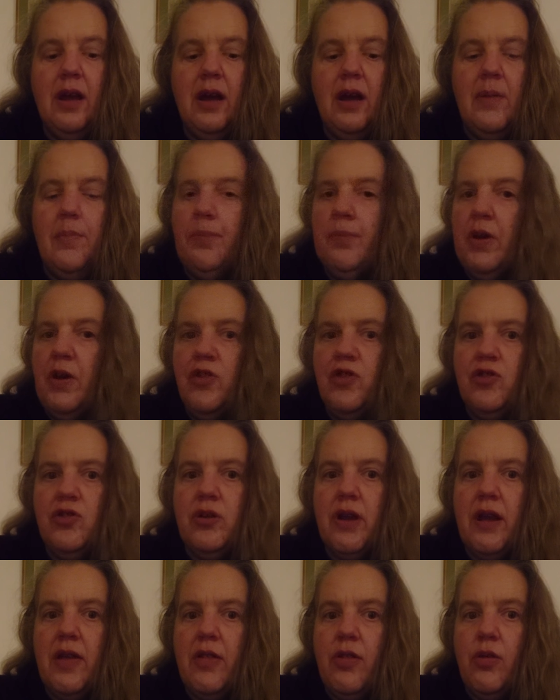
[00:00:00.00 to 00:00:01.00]
a
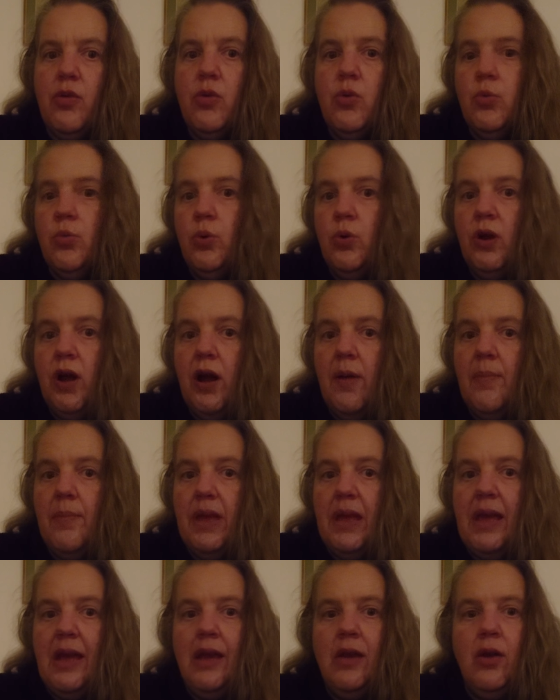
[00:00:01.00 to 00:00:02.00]
stray thought will come
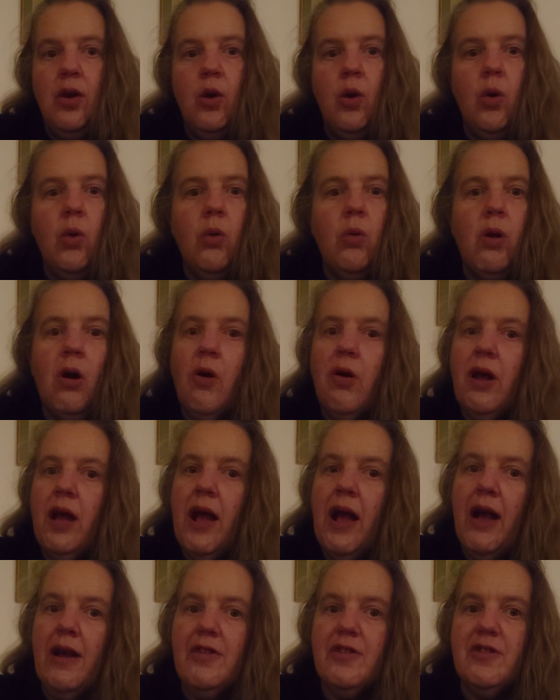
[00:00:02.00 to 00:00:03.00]
in, or I'll
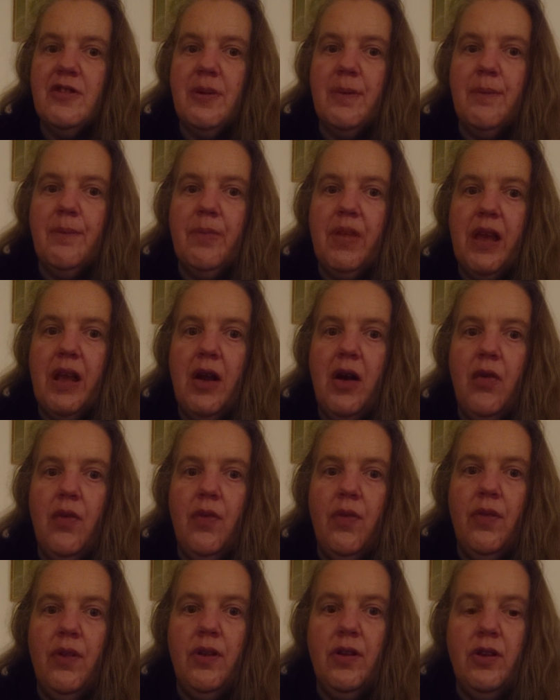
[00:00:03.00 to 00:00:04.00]
catch something
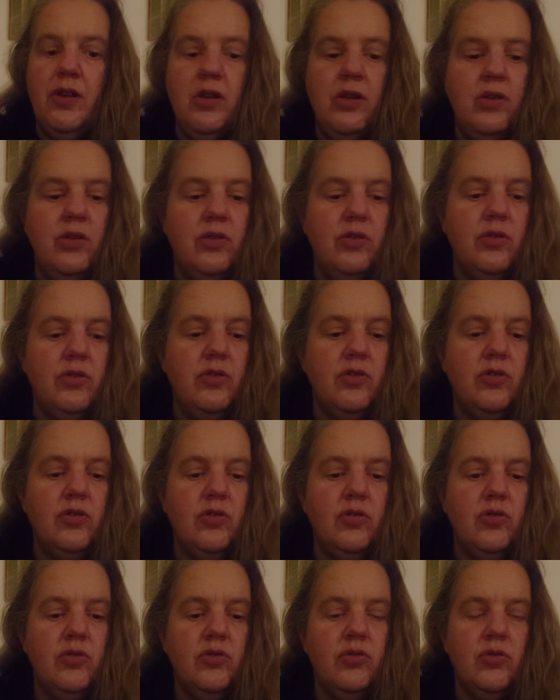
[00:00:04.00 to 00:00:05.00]
on the news
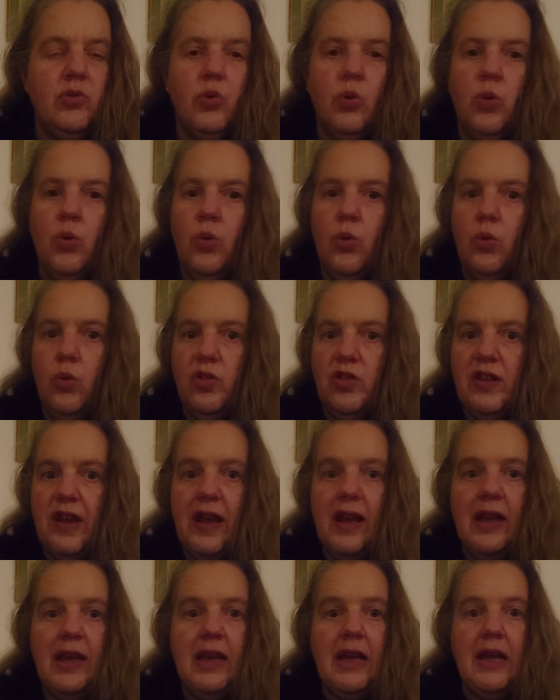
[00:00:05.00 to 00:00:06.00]
or
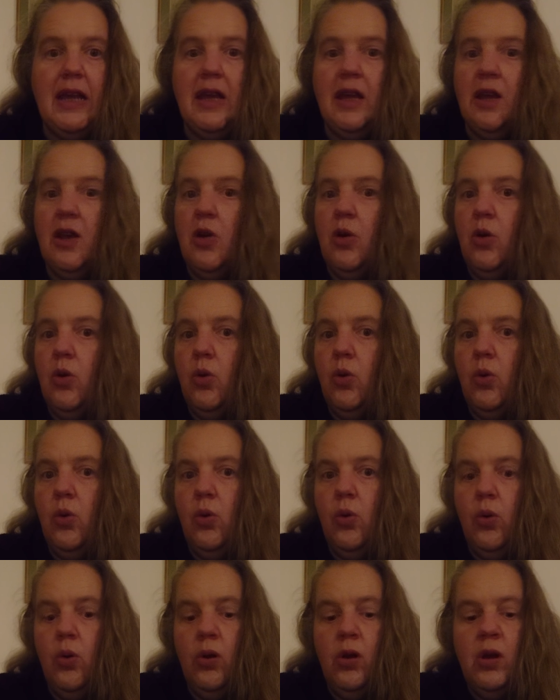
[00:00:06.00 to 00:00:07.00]
telly,
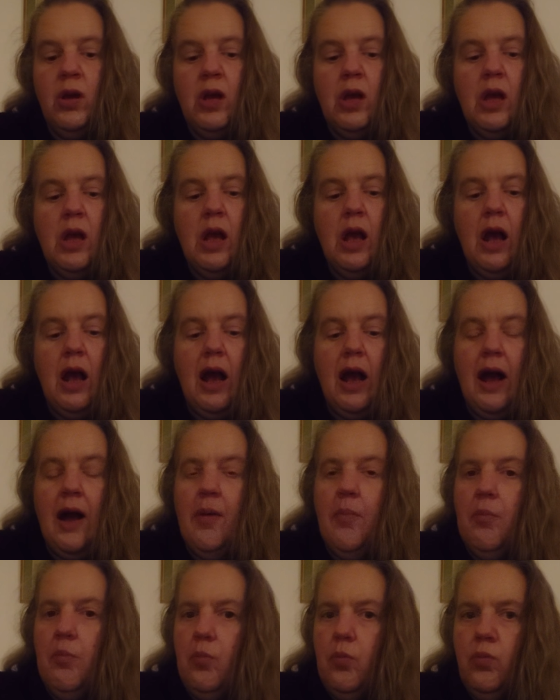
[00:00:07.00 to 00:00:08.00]
or
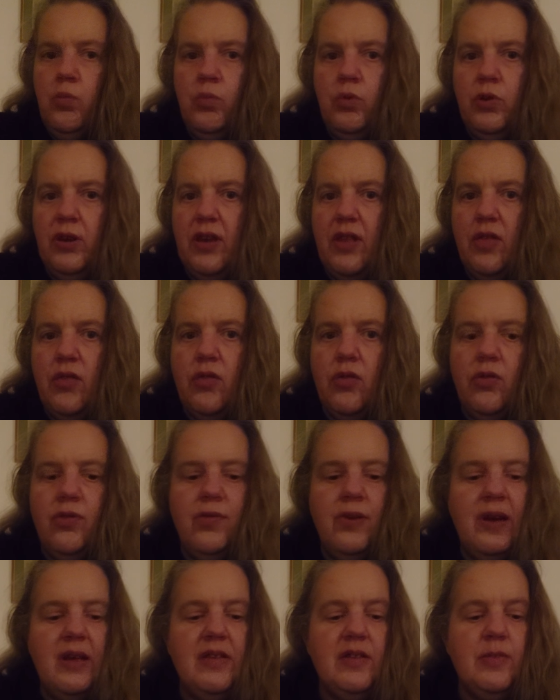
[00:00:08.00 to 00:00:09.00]
looking through
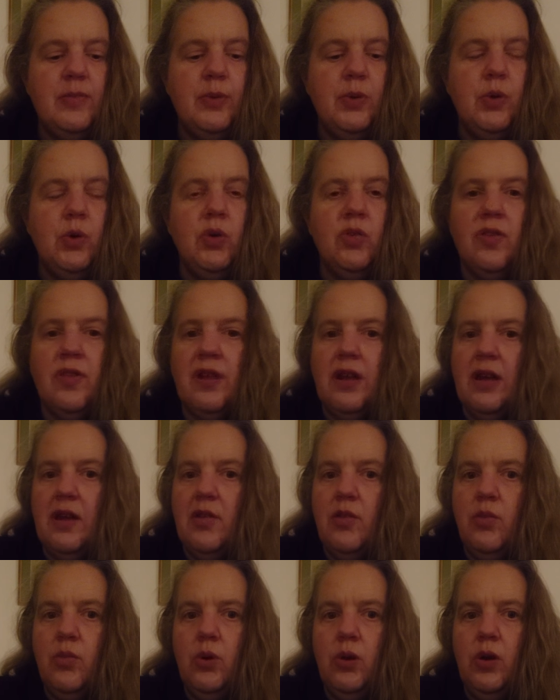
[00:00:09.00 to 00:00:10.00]
Facebook,
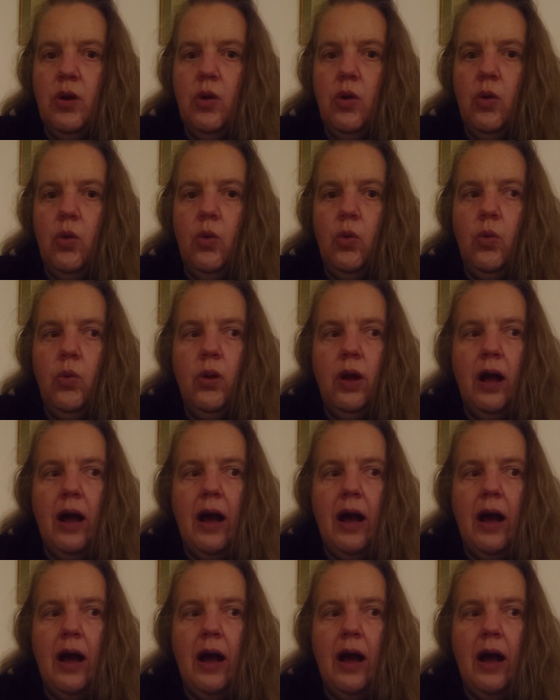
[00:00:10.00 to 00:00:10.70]
that will